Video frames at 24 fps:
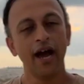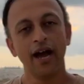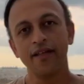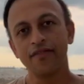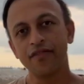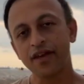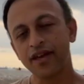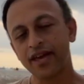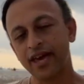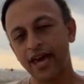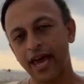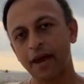
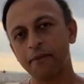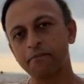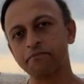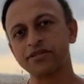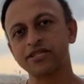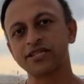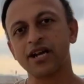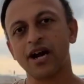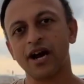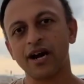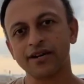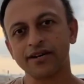The game
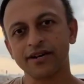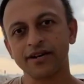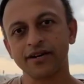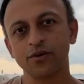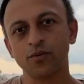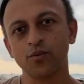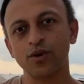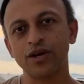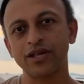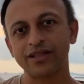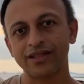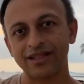started
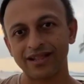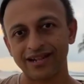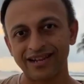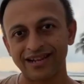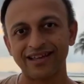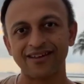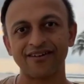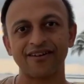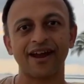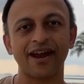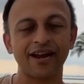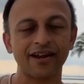with
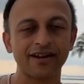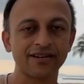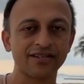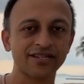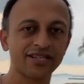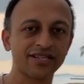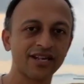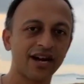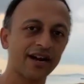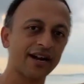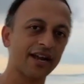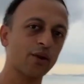Liren
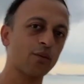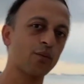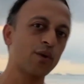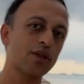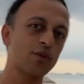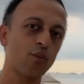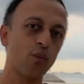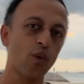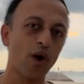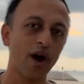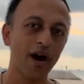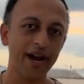starting with
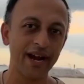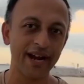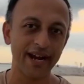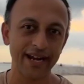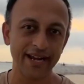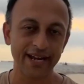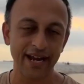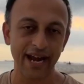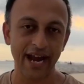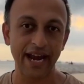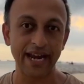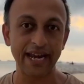white,
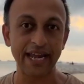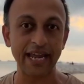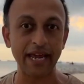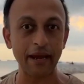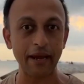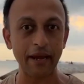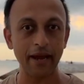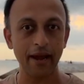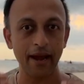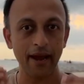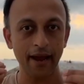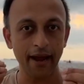and
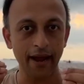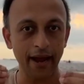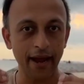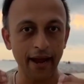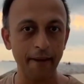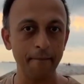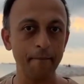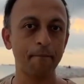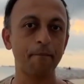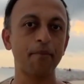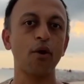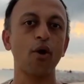he
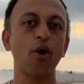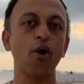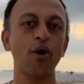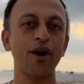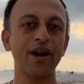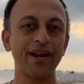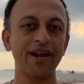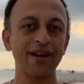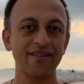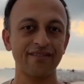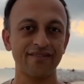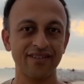
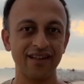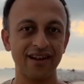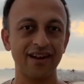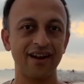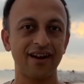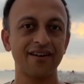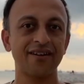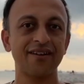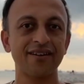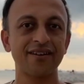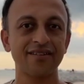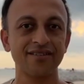employed the
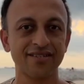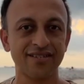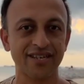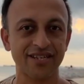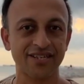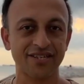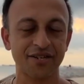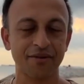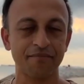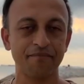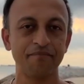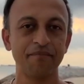London
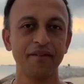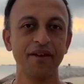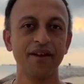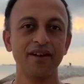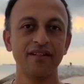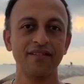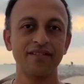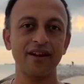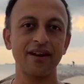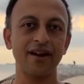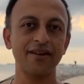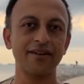system.
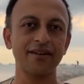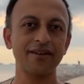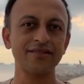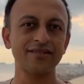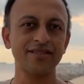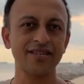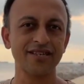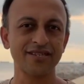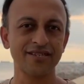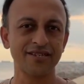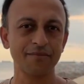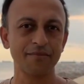The London
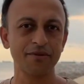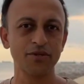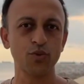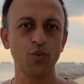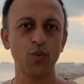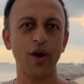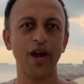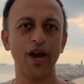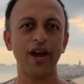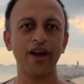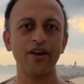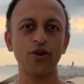system is
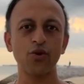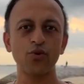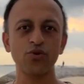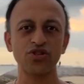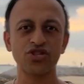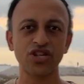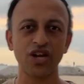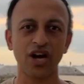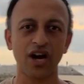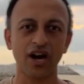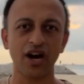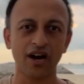where you
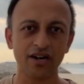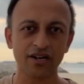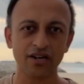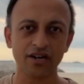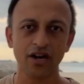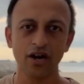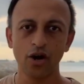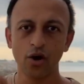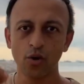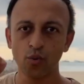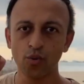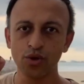start
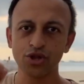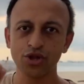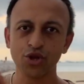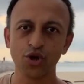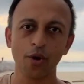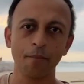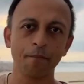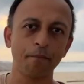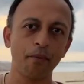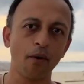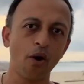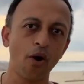with your
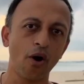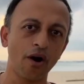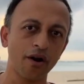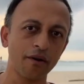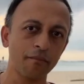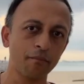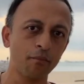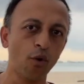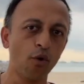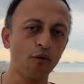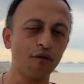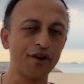pawn,
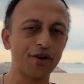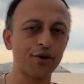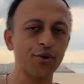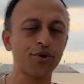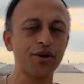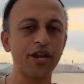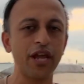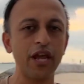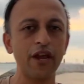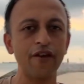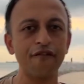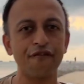move it to
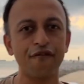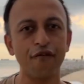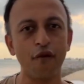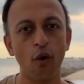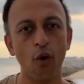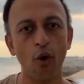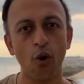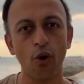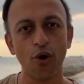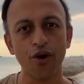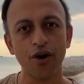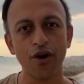
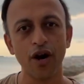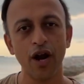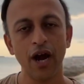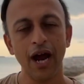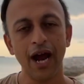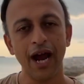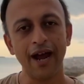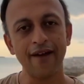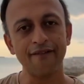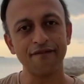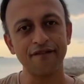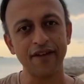d4,
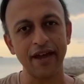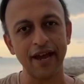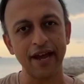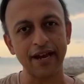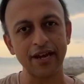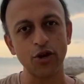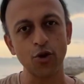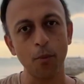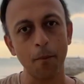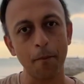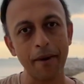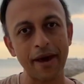and then
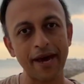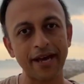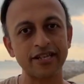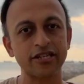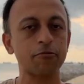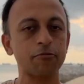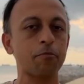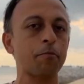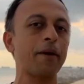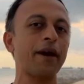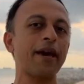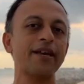you make
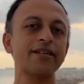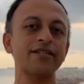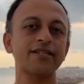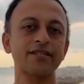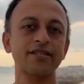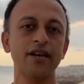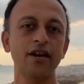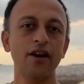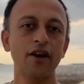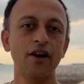space